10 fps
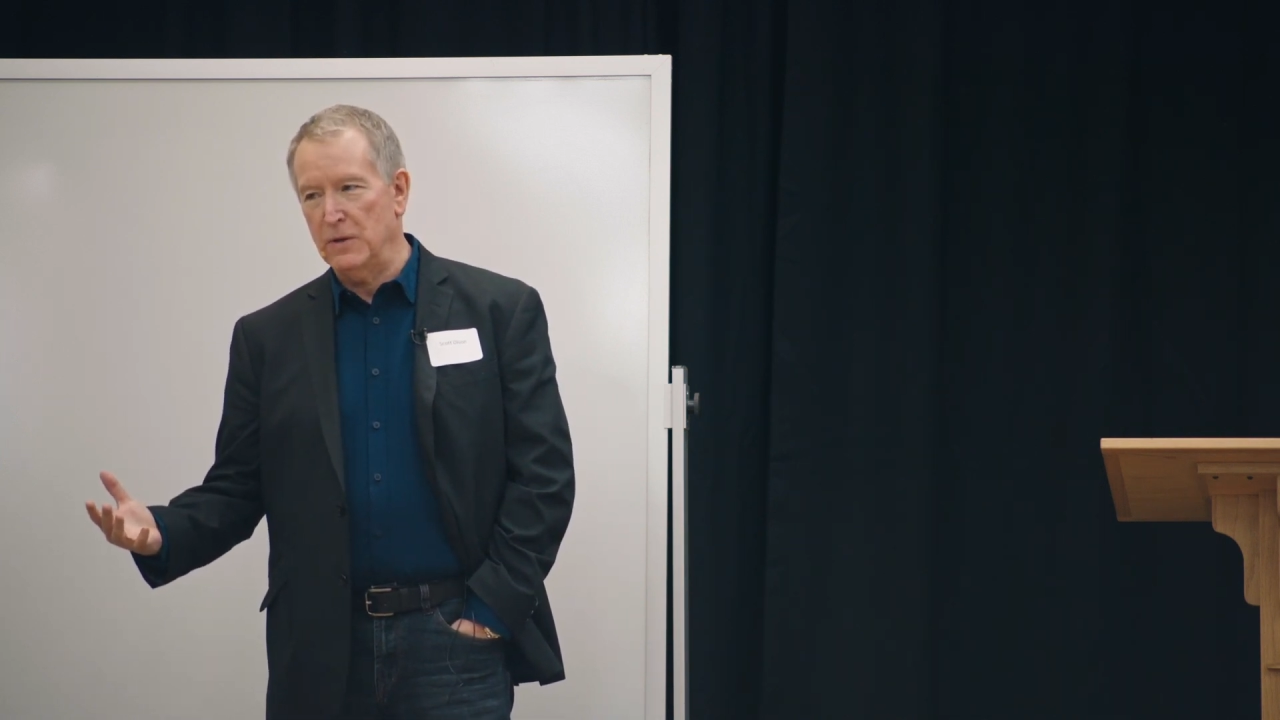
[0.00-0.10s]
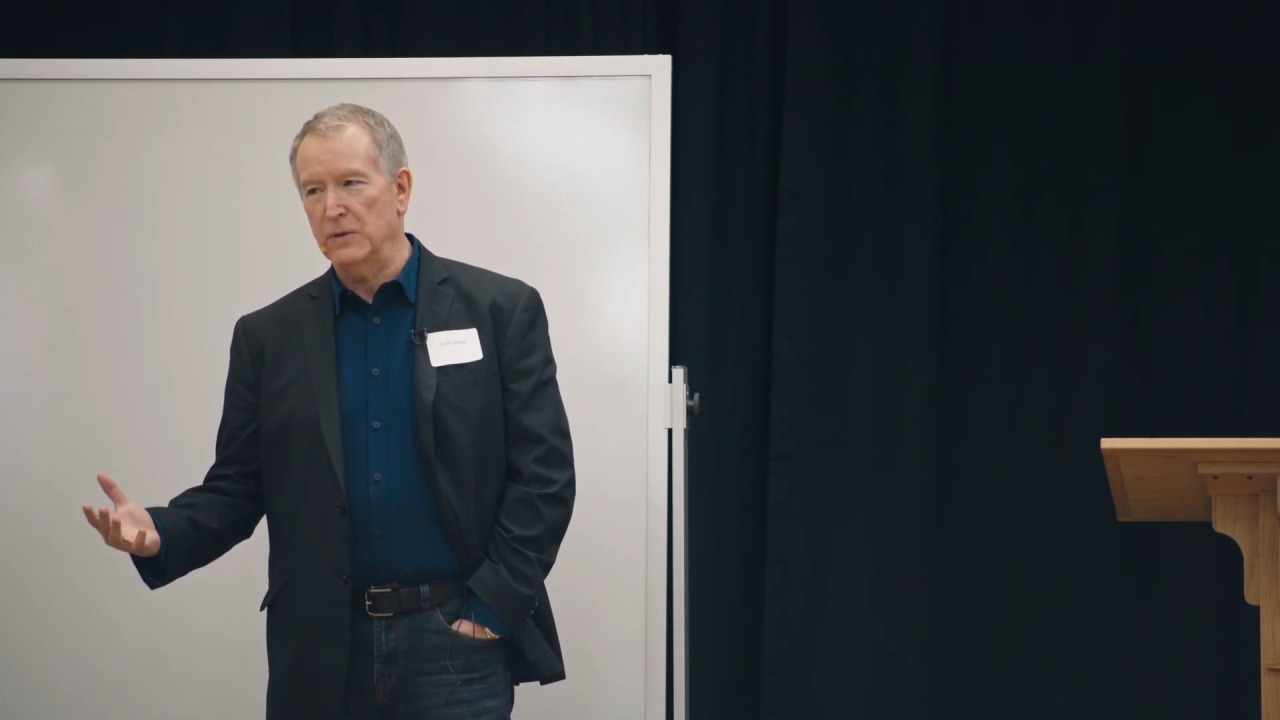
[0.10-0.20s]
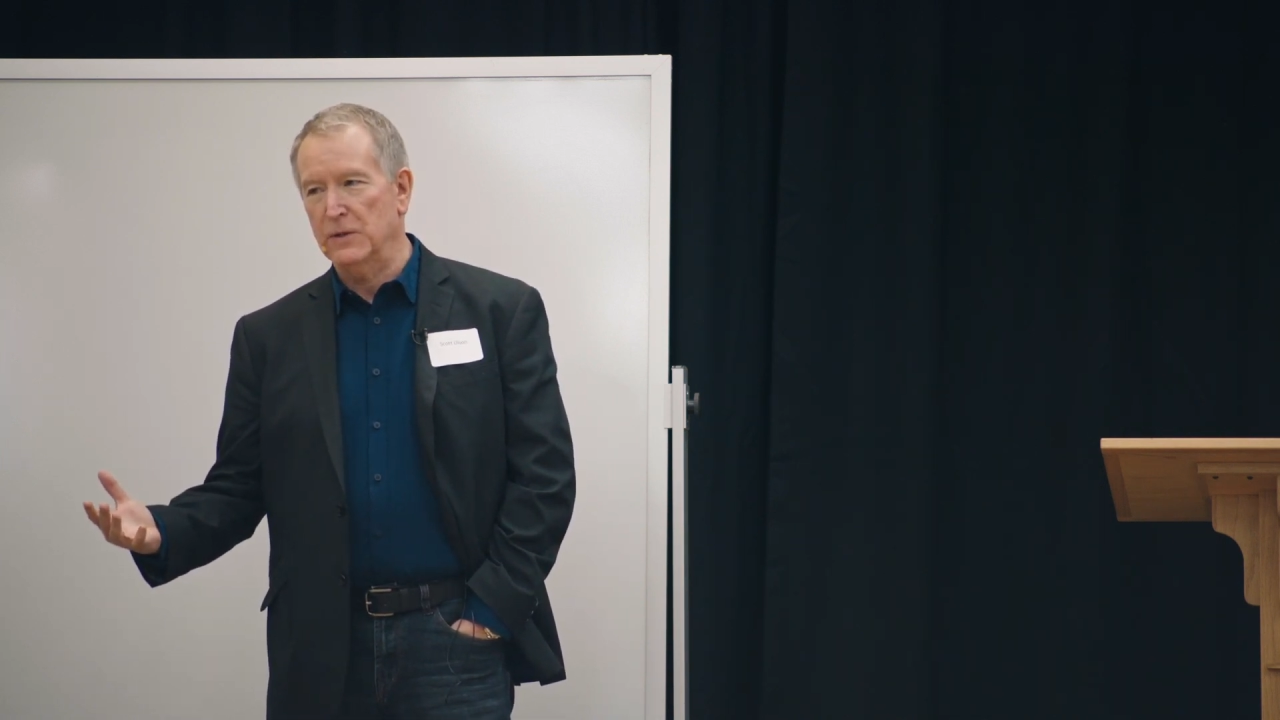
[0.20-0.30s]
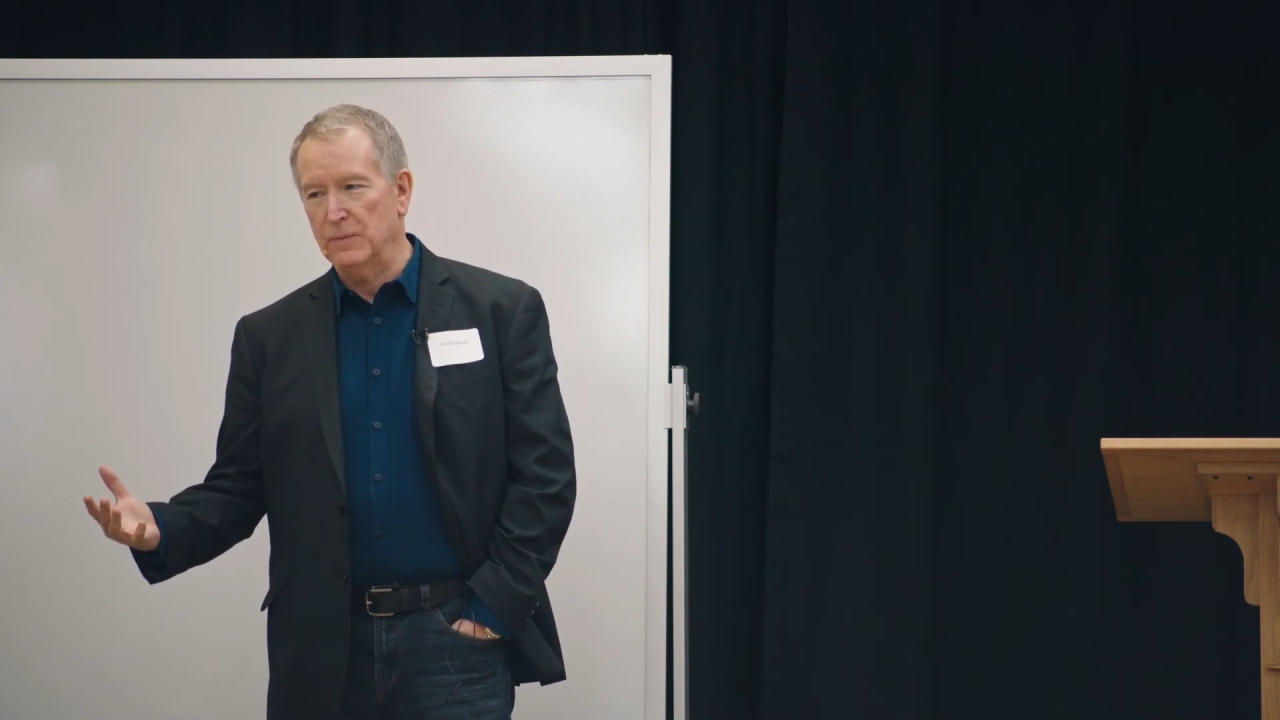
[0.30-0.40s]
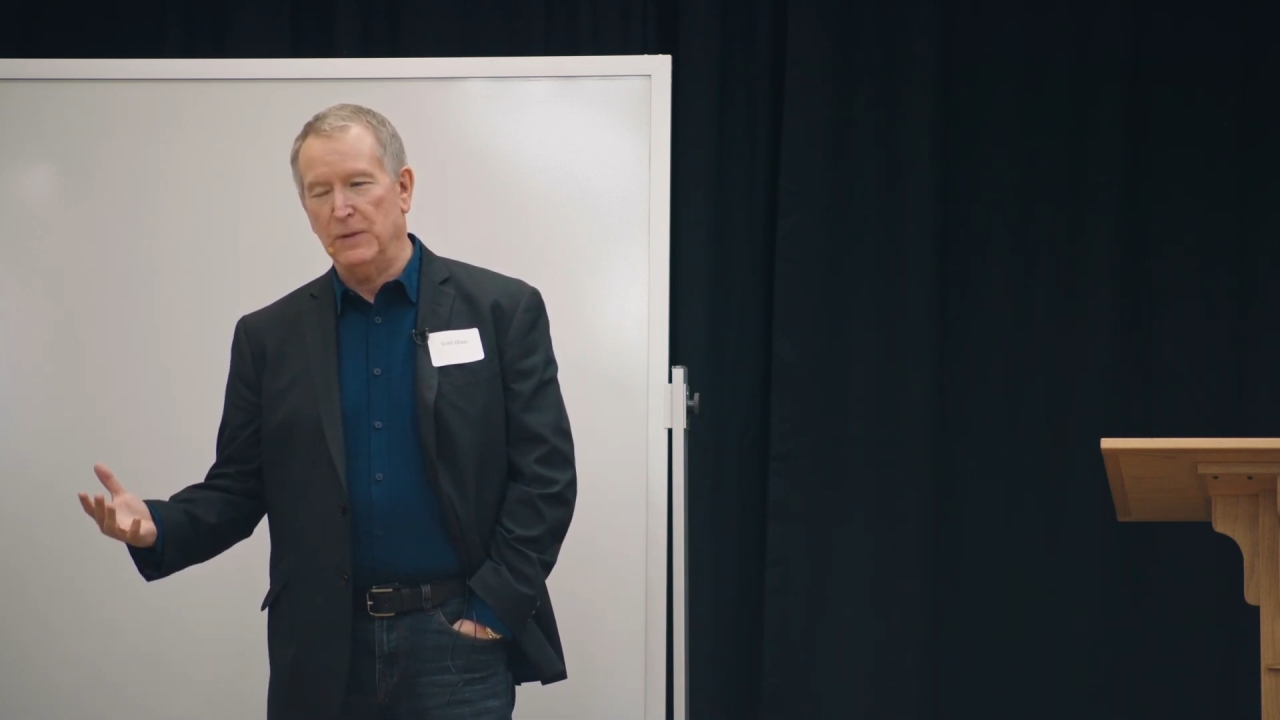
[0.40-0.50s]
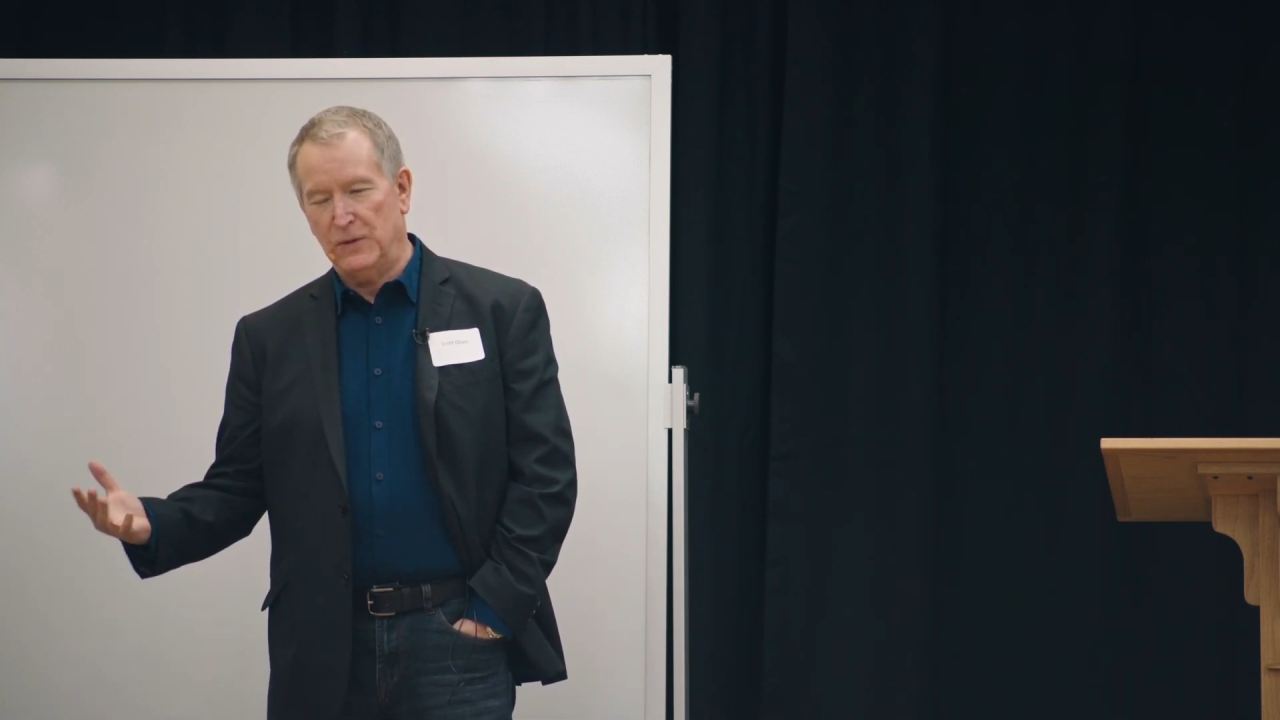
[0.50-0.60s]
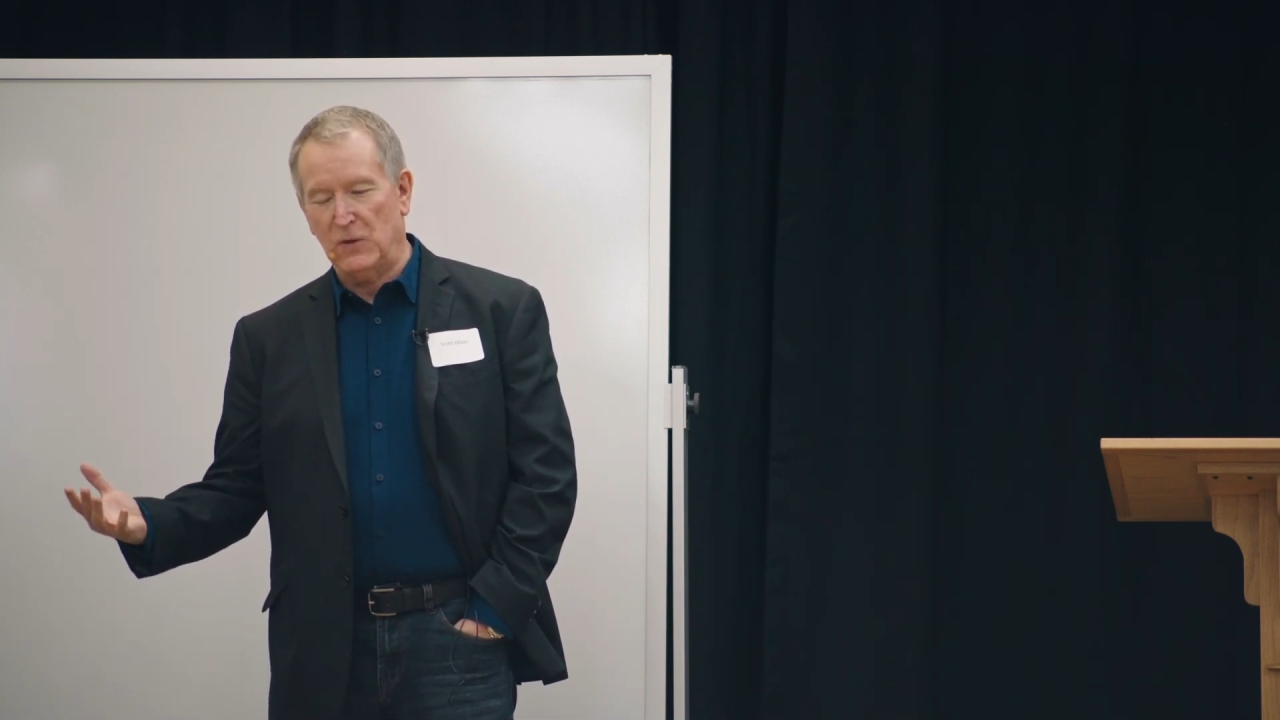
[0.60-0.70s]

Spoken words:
years,